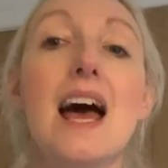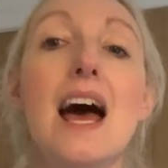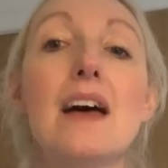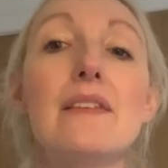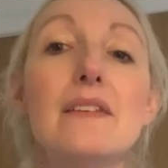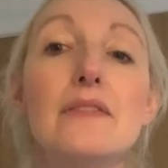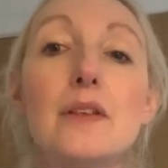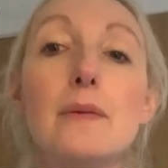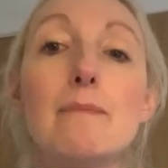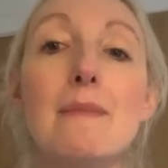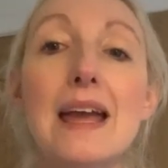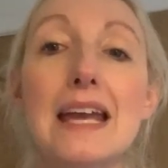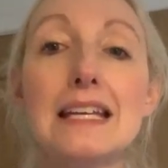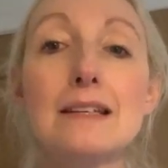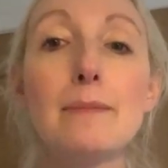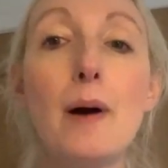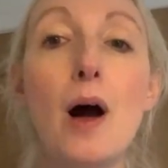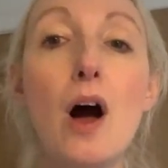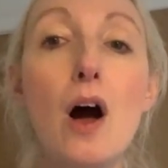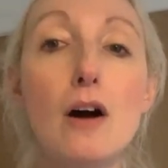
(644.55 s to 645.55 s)
And then the
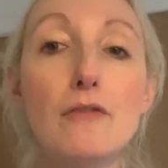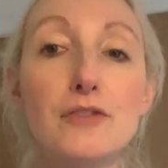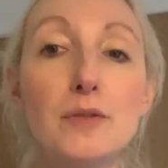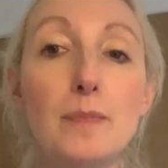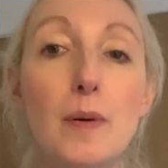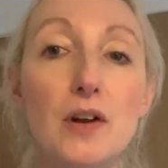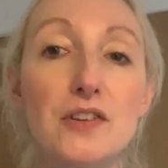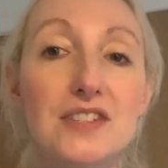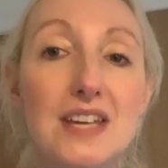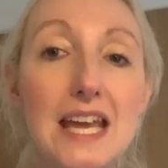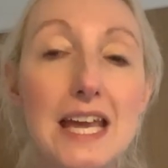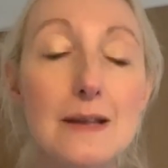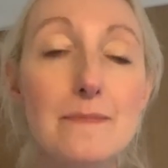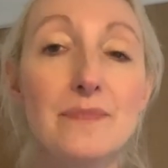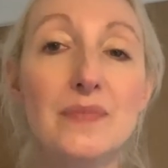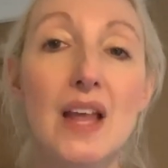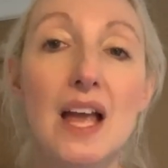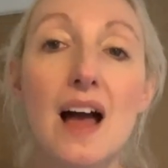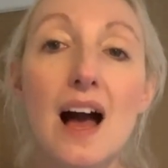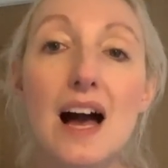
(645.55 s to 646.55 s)
main part of the
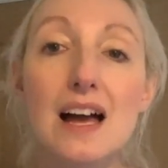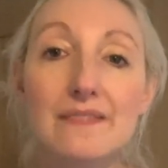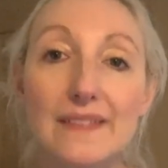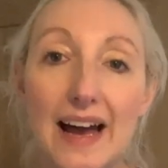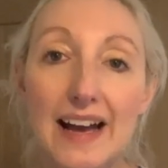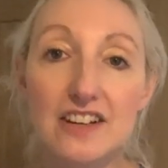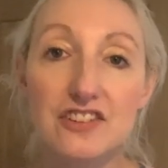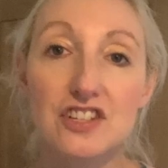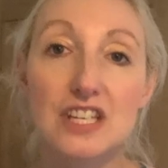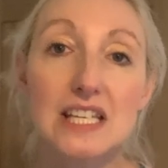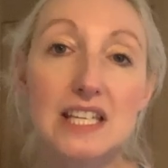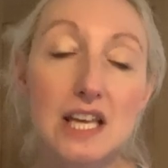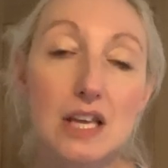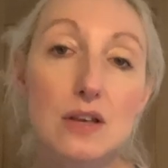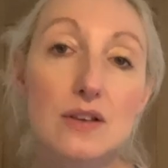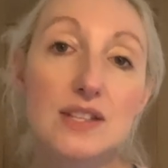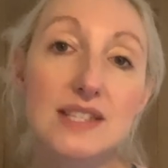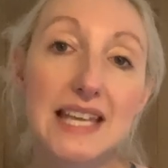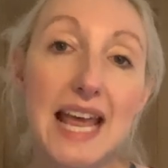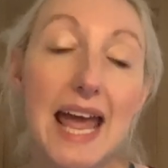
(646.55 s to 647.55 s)
body, I've actually
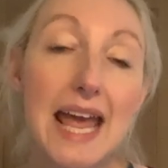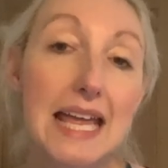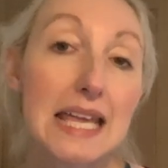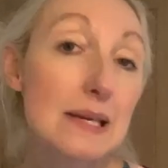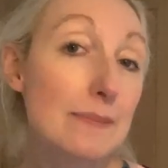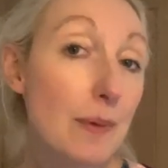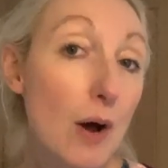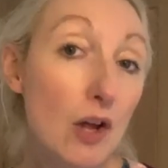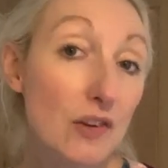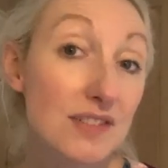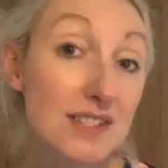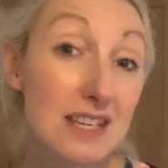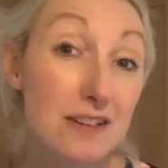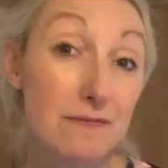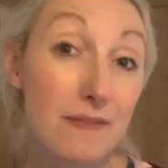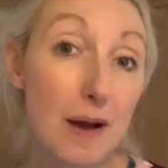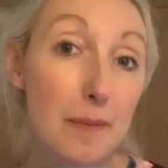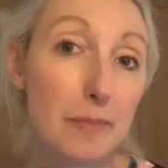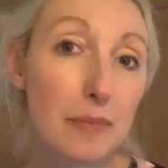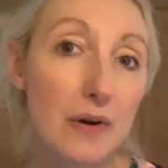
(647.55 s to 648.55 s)
used a Ponte
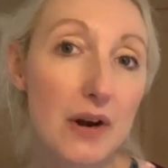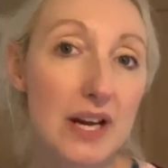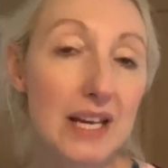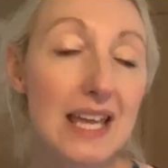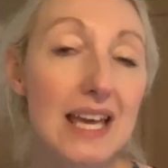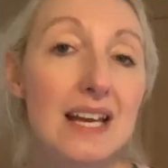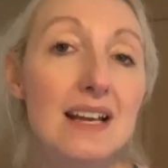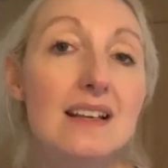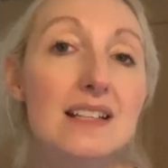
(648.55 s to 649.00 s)
fabric.